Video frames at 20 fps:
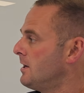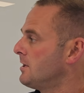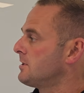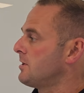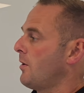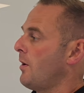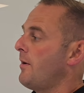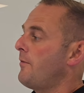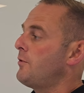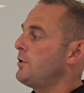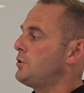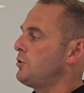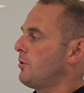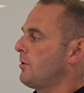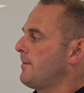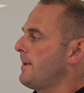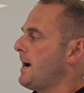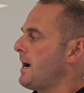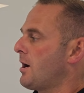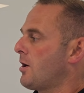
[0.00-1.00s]
So if we
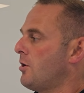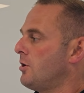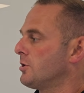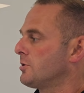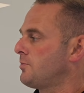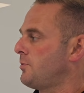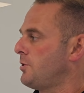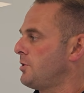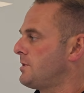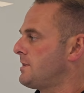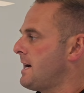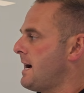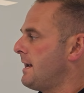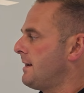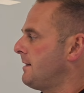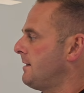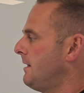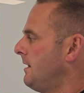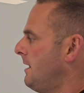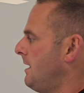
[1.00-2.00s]
talk about cost per
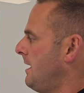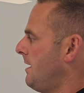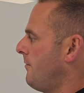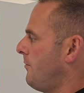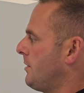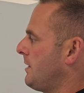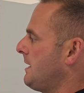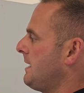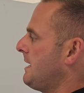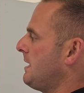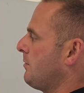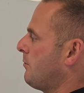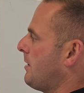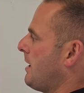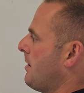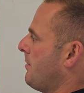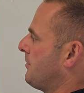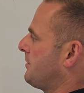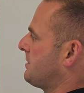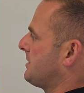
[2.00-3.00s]
ton, if we can get
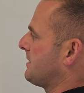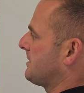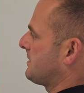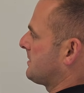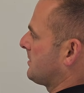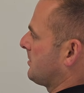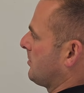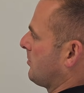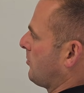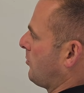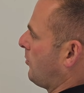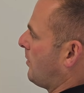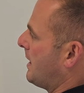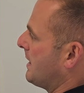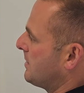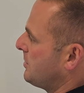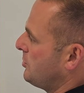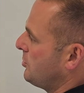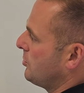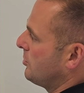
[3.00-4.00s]
away with just
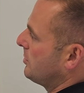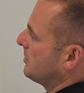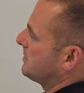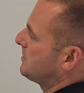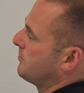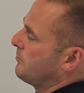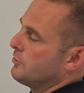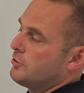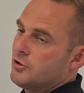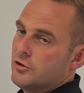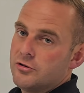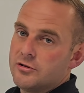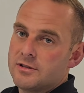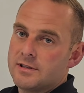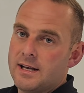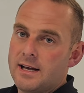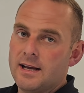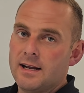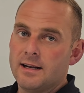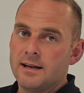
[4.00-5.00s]
one unit to produce
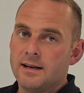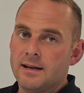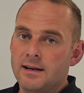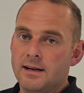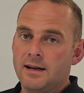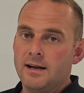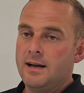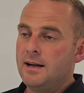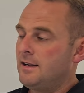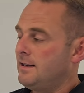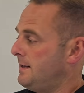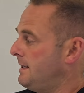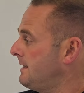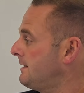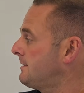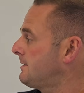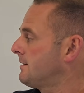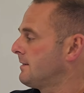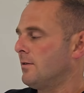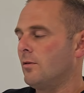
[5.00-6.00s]
that,
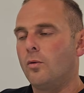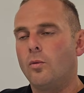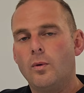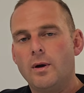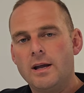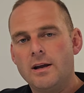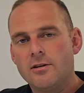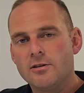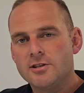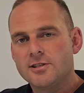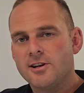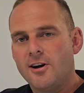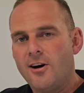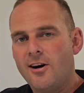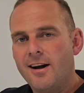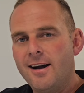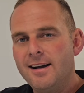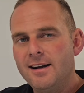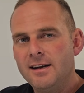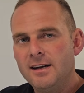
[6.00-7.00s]
yes, the wear is
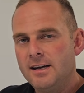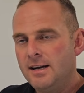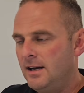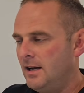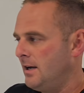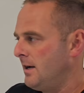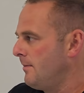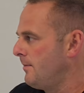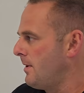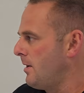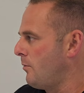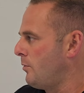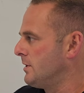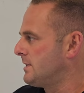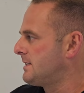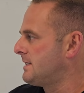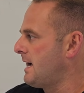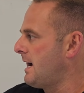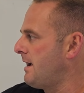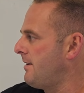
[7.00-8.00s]
higher, but we're
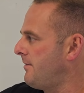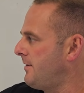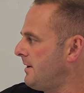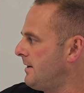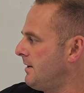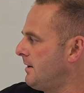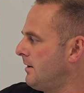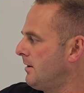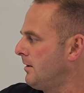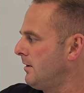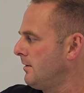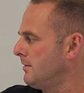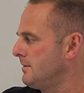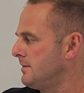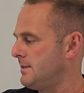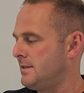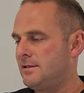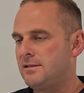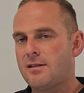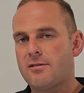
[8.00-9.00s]
saving
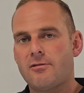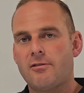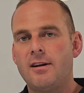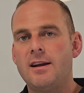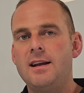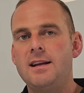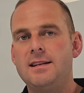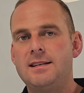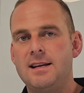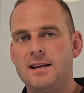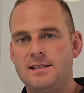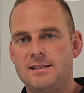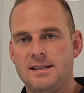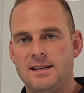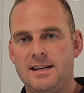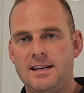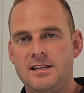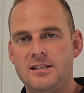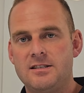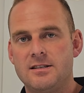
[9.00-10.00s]
3
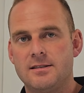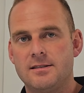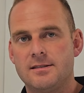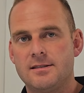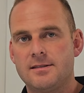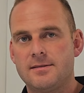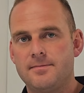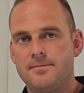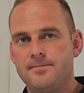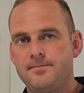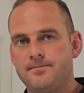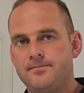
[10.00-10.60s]
diesel engines.